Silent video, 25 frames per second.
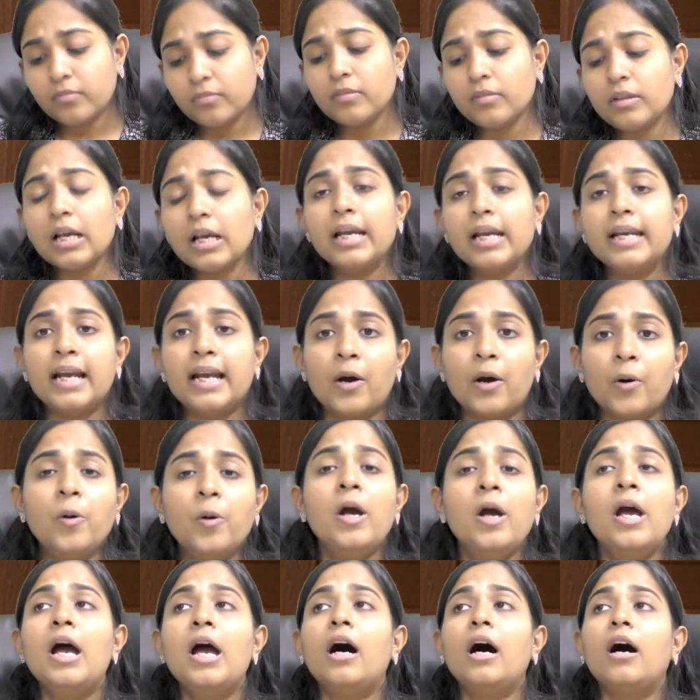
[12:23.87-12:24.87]
Now,
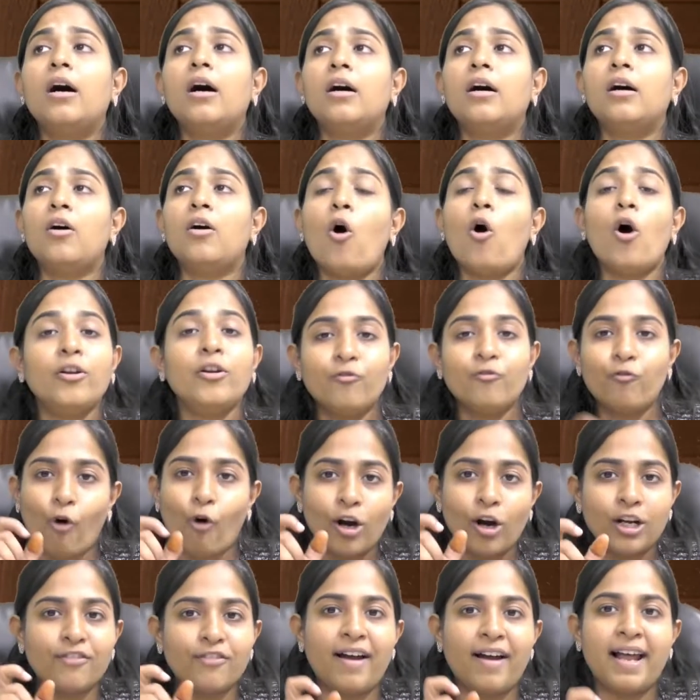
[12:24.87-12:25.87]
on what
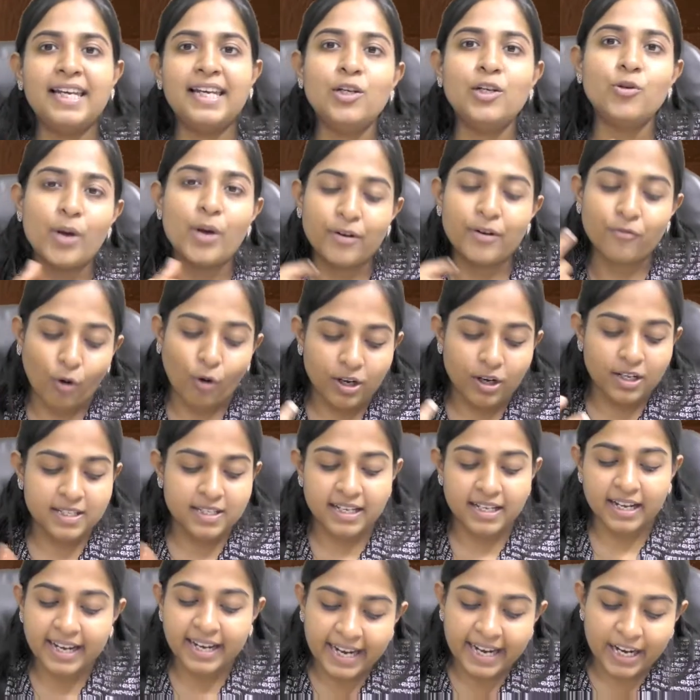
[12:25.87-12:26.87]
value and what is the
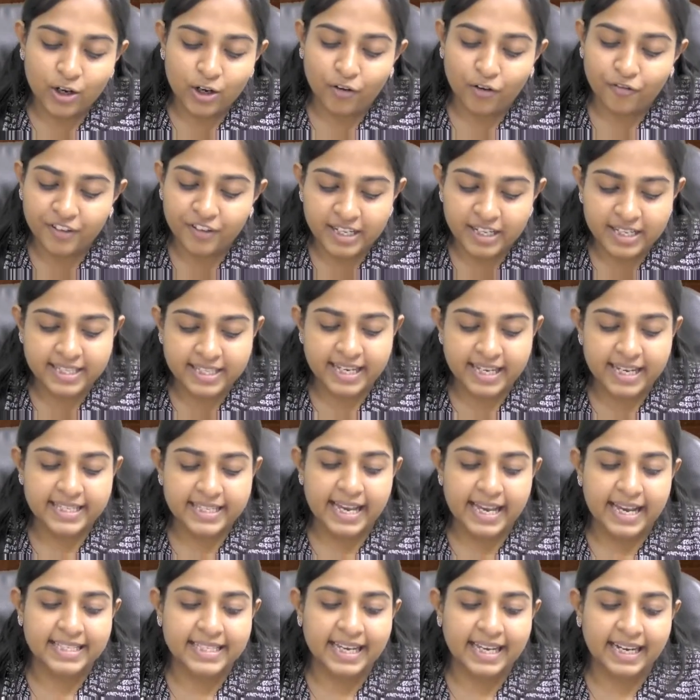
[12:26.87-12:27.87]
rate of TCS,
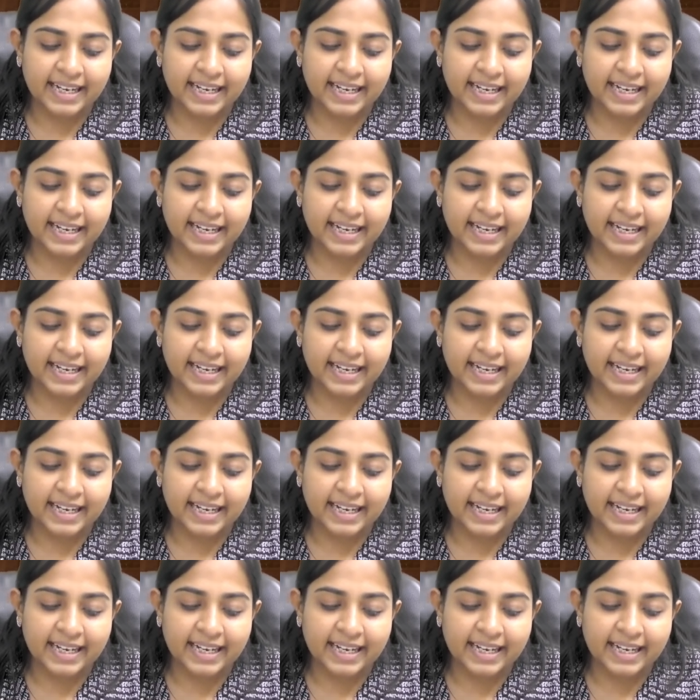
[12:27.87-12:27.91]
etc.